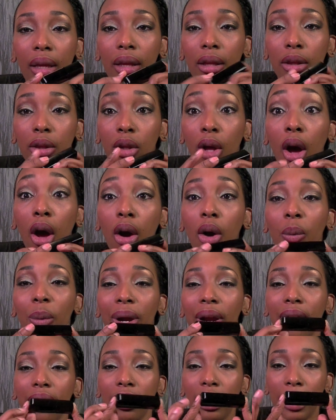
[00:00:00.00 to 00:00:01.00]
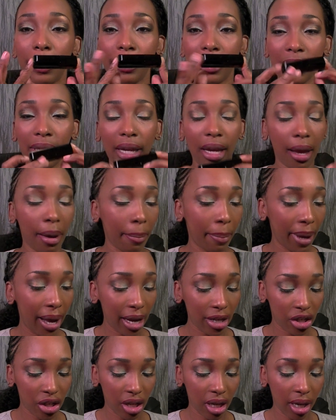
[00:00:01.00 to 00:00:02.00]
Long Wear Lipstick
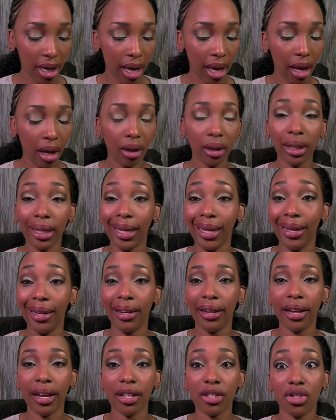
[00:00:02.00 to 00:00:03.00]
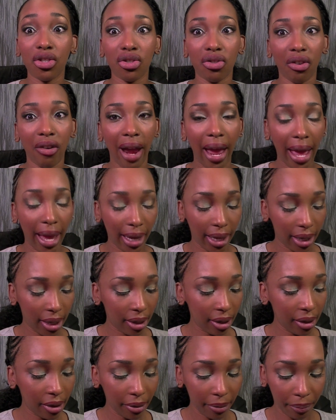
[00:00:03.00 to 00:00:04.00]
by Chanel in
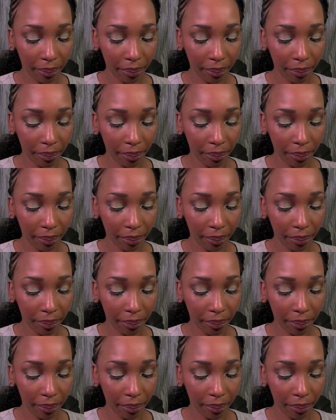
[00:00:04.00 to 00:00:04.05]
Dragon.